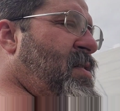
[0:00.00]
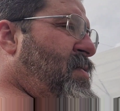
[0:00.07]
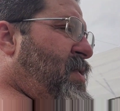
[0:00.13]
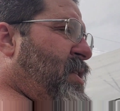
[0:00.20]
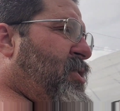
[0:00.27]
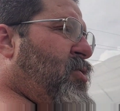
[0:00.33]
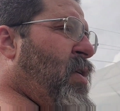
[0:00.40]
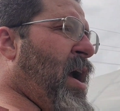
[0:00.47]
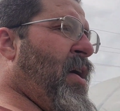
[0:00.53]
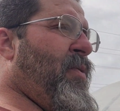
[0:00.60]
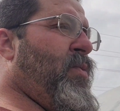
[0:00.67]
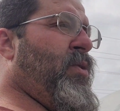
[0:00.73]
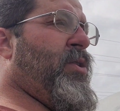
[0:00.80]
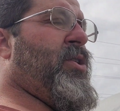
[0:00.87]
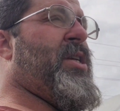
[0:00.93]
this
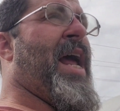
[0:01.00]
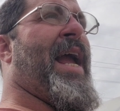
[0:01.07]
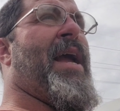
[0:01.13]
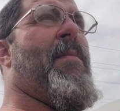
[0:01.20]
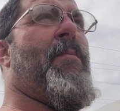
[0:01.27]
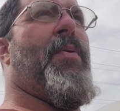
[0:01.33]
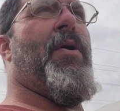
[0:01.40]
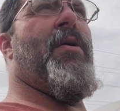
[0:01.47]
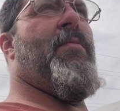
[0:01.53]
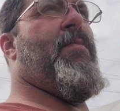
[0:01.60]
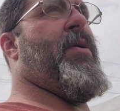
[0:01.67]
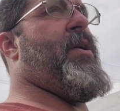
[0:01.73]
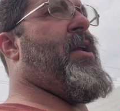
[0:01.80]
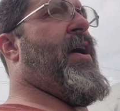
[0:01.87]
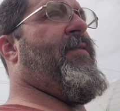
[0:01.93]
ground was damp,
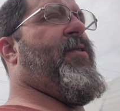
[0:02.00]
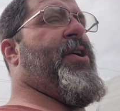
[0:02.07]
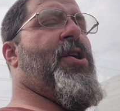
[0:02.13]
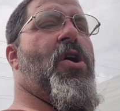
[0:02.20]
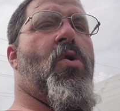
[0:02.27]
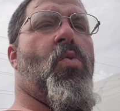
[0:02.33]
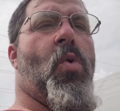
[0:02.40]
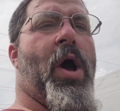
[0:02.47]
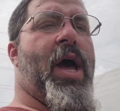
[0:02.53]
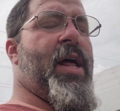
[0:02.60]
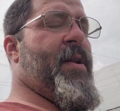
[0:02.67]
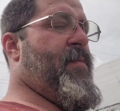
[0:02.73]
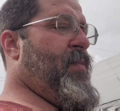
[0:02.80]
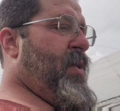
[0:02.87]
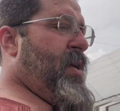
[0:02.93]
but definitely not
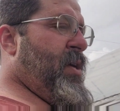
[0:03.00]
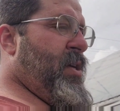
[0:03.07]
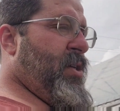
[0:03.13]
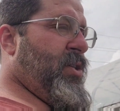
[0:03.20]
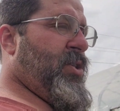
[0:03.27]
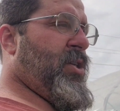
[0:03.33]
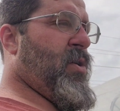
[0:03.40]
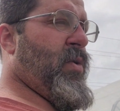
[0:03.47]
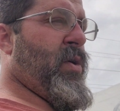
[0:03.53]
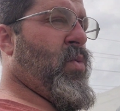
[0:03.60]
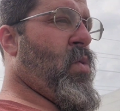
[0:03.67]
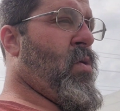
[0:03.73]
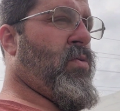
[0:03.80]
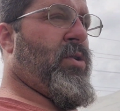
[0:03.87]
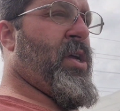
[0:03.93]
wet, so
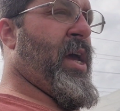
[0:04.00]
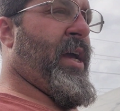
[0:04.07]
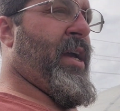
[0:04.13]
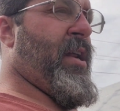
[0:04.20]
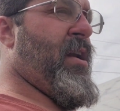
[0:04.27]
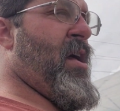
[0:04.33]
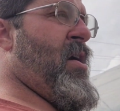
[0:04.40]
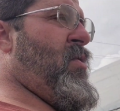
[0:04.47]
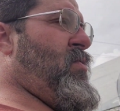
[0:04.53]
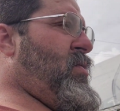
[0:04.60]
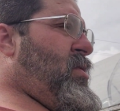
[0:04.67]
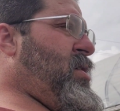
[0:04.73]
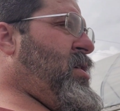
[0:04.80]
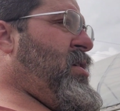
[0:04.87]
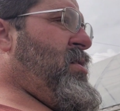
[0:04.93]
it won't take it
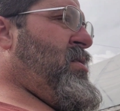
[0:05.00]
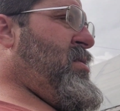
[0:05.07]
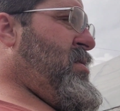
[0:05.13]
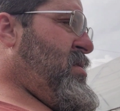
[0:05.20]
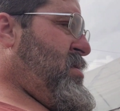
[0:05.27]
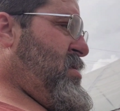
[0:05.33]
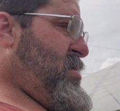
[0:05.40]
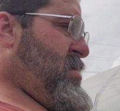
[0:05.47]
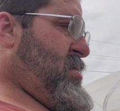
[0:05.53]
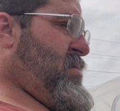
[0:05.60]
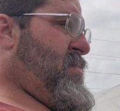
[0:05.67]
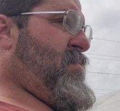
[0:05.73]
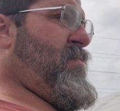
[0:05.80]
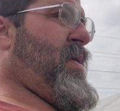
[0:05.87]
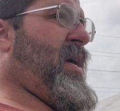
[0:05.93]
long to
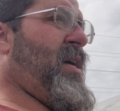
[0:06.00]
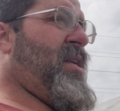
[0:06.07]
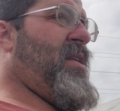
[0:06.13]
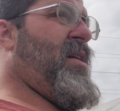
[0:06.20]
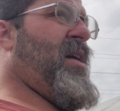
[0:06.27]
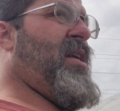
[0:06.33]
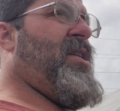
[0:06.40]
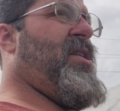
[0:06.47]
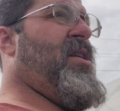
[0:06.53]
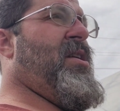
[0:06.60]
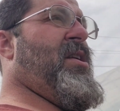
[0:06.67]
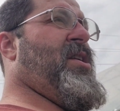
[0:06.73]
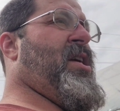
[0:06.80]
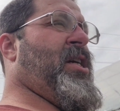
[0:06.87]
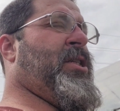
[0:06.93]
be a
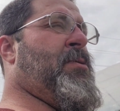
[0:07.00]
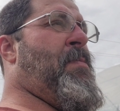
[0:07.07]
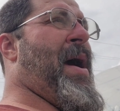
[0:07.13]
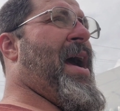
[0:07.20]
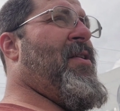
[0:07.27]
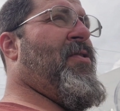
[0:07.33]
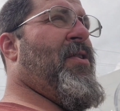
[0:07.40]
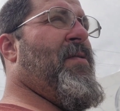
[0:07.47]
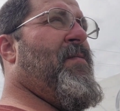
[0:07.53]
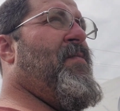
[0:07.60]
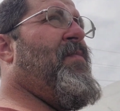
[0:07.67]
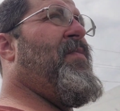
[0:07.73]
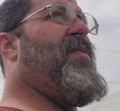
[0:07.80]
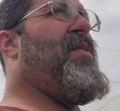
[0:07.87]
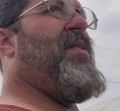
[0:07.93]
dust bath.
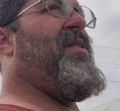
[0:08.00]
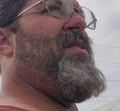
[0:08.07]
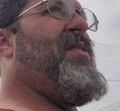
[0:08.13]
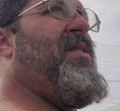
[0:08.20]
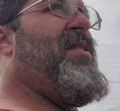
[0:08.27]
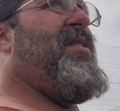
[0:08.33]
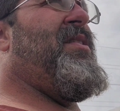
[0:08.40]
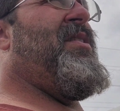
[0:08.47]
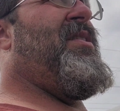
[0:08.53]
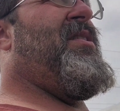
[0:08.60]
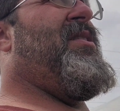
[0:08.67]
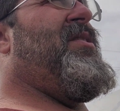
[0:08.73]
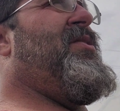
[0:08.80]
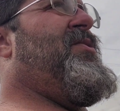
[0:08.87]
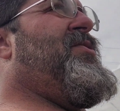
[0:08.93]

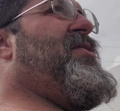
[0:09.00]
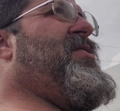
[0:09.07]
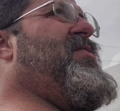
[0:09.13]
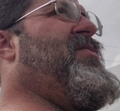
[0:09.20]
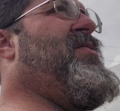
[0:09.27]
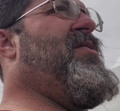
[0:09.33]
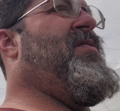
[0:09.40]
So